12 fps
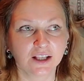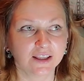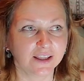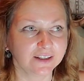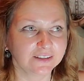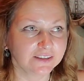
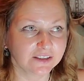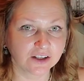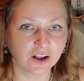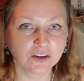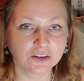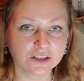that's the
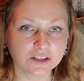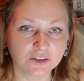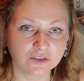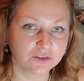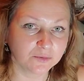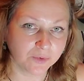colors
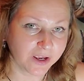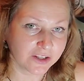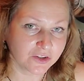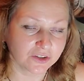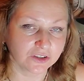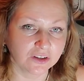you
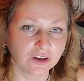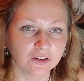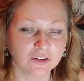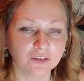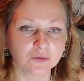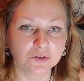imagine,
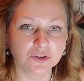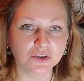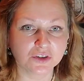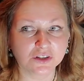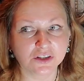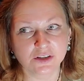which
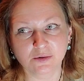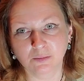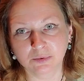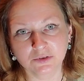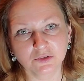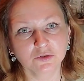is
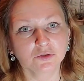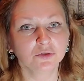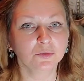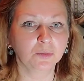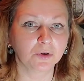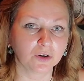
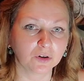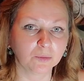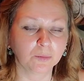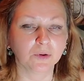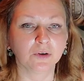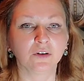blue,
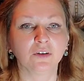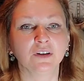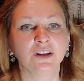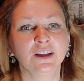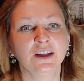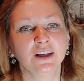purple,
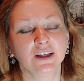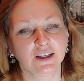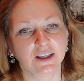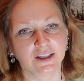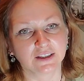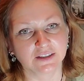
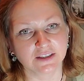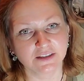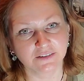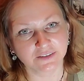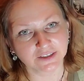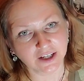and
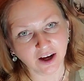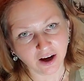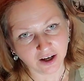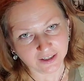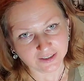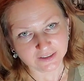different
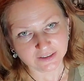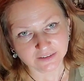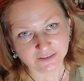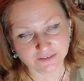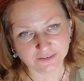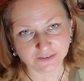kind
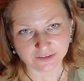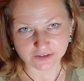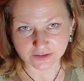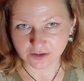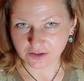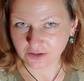of
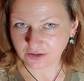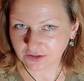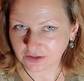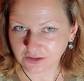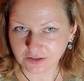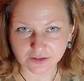
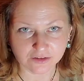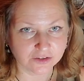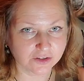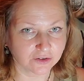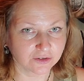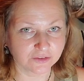
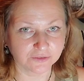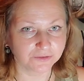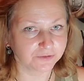sort of